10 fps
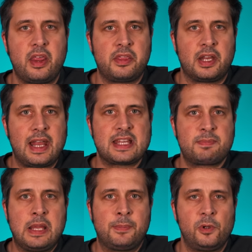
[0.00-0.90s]
the less
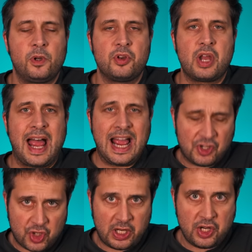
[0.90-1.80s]
people
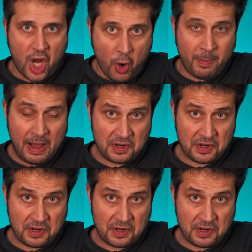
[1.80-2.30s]
actually know about